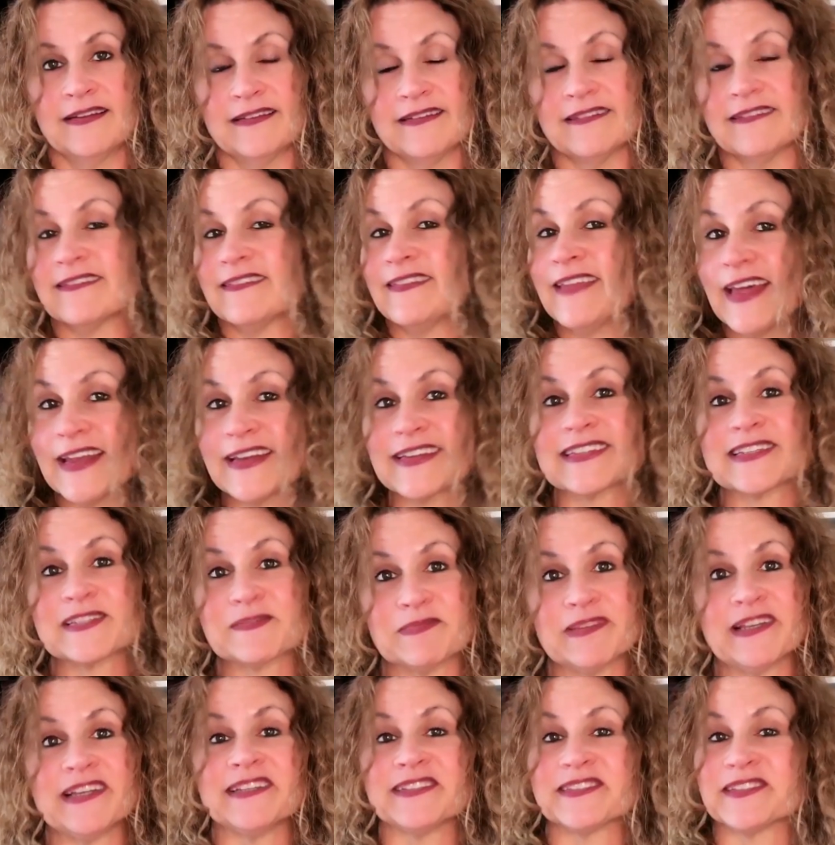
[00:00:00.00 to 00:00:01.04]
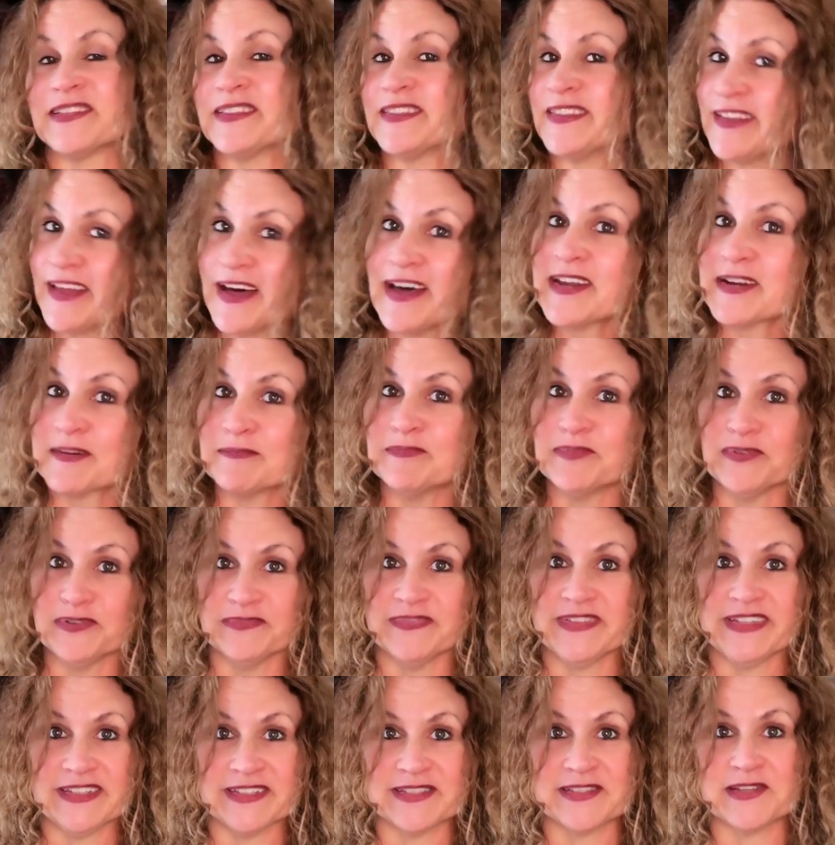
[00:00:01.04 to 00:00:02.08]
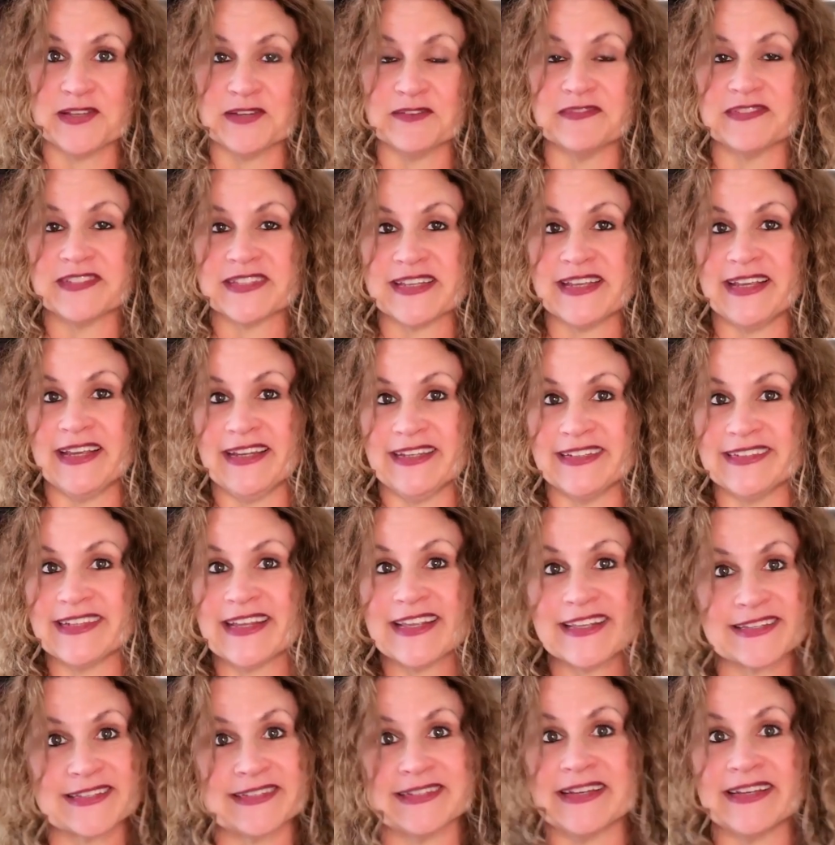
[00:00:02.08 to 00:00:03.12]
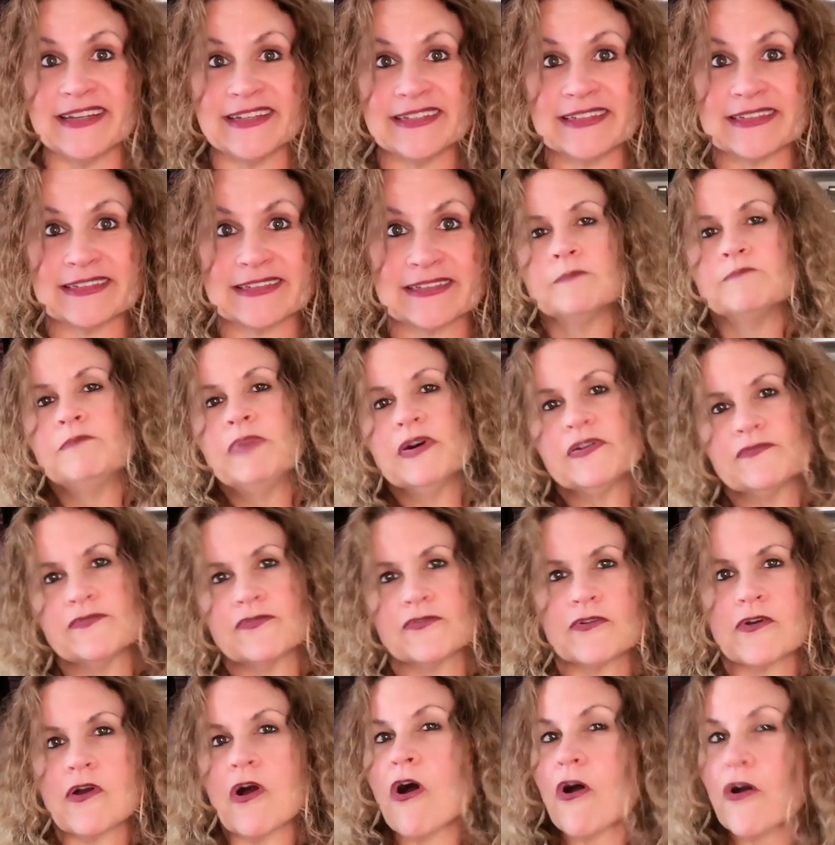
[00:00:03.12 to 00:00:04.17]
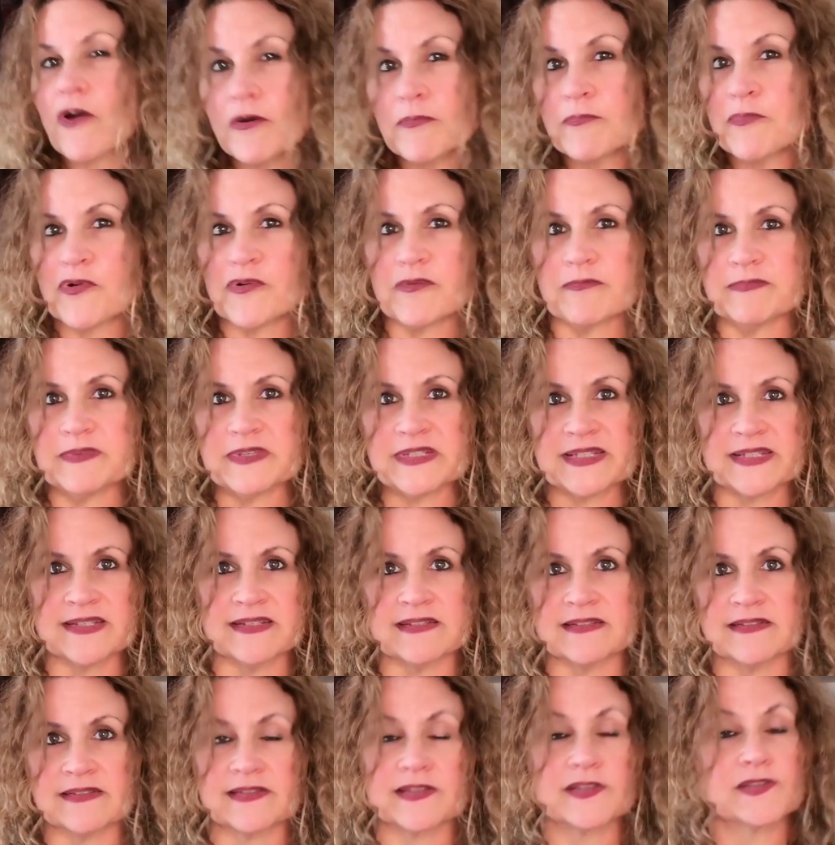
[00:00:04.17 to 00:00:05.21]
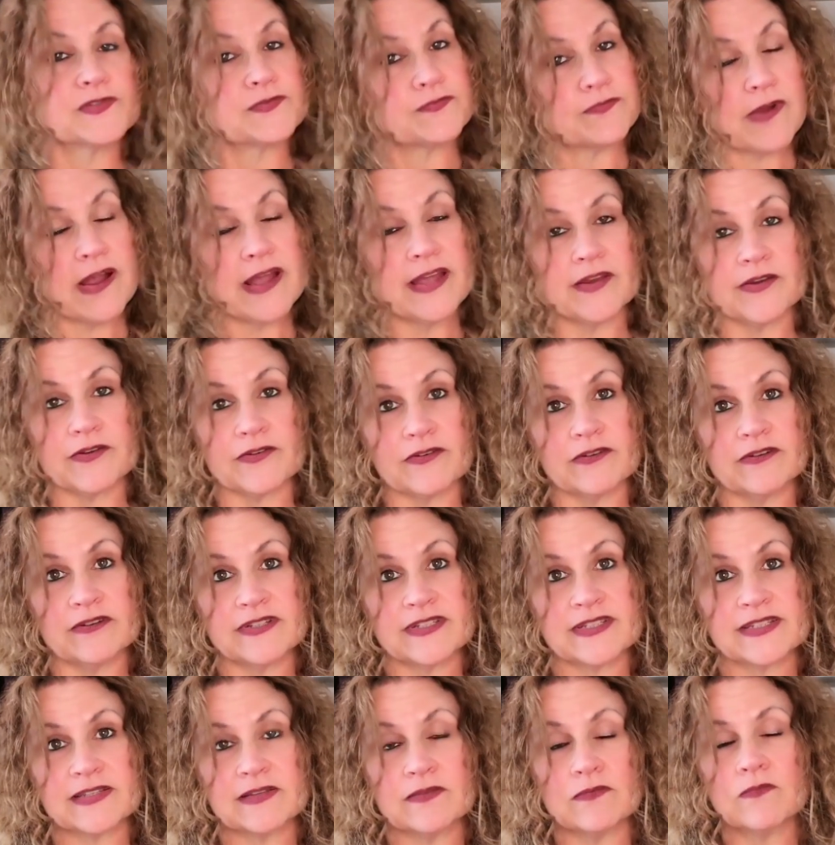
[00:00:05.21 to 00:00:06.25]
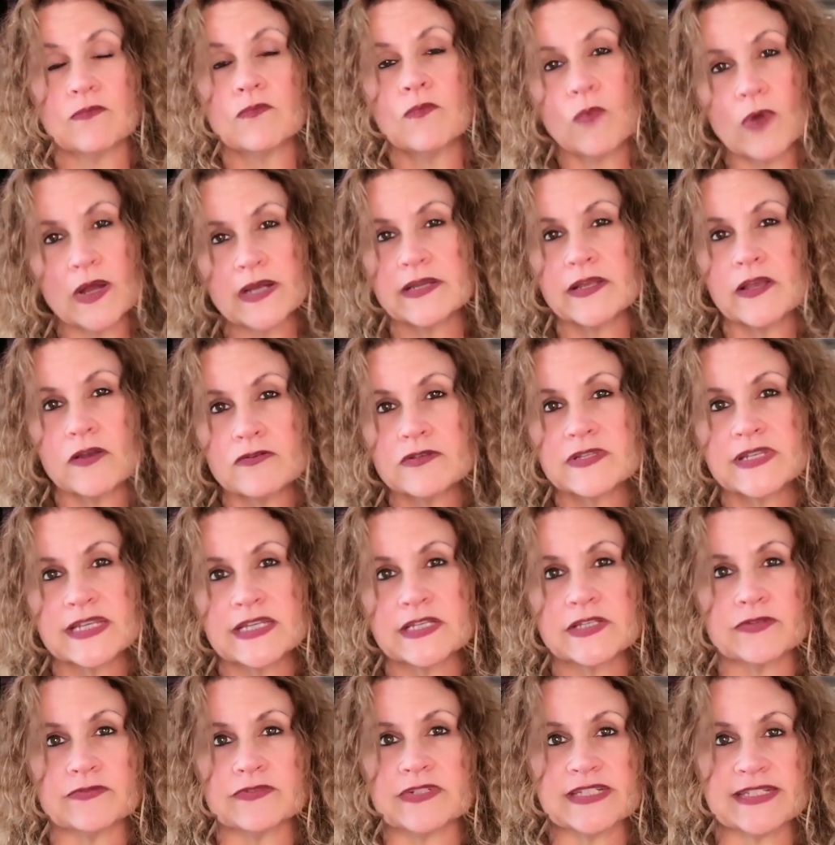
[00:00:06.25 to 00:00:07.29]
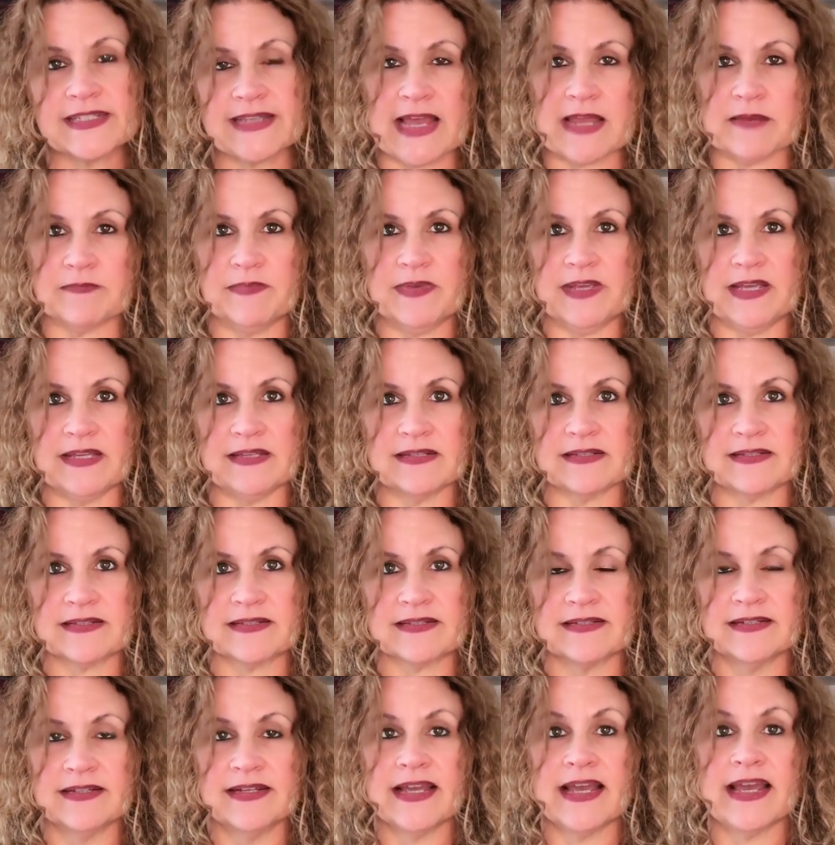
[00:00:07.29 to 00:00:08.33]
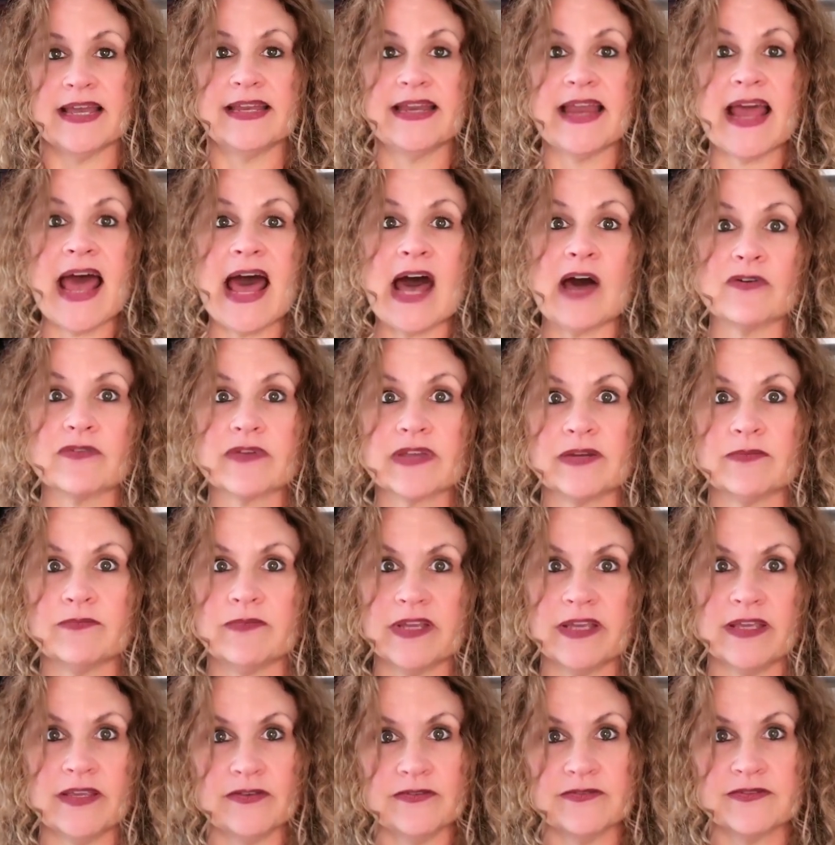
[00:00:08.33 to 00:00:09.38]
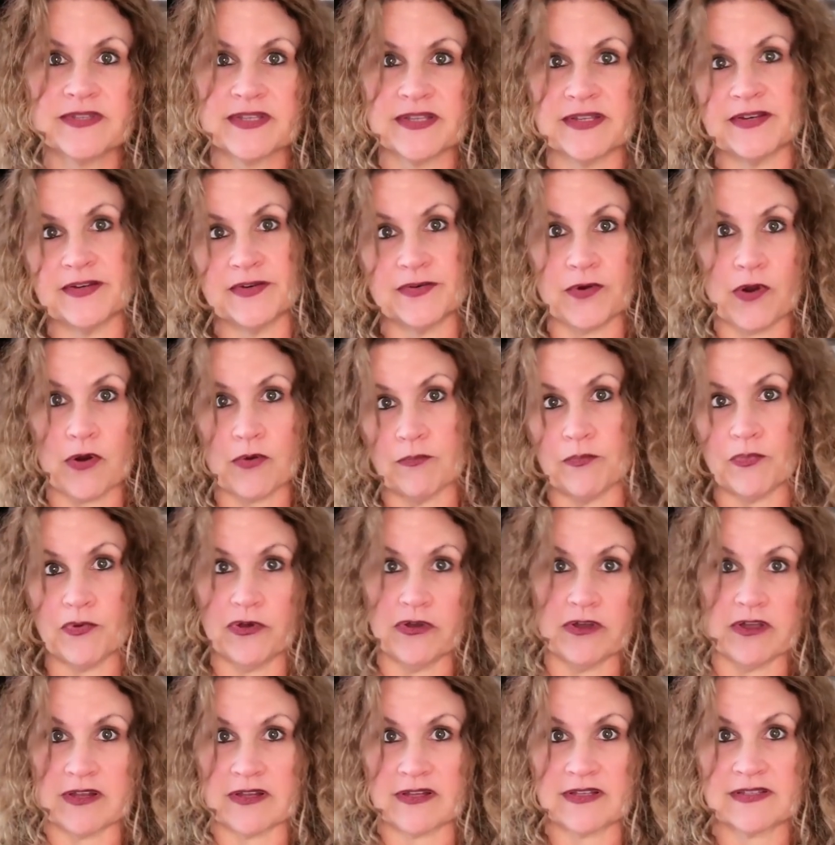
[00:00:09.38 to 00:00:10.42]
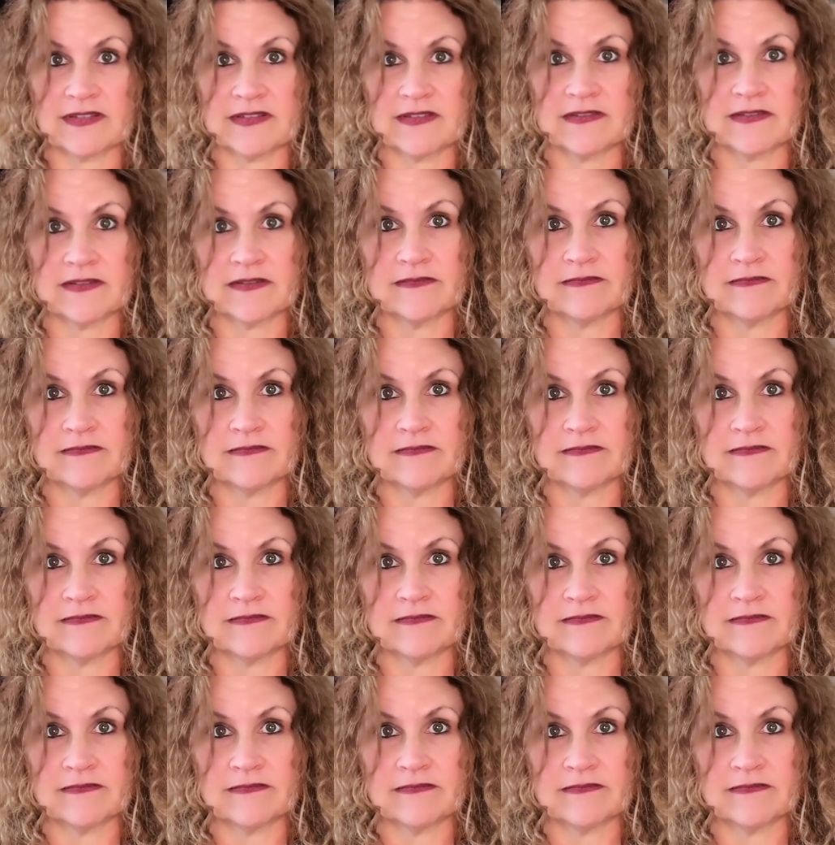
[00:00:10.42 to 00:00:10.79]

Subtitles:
That explains a lot of movies you've seen, doesn't it? But for our purposes as writers, what goes into a set piece and how can we use it in our books?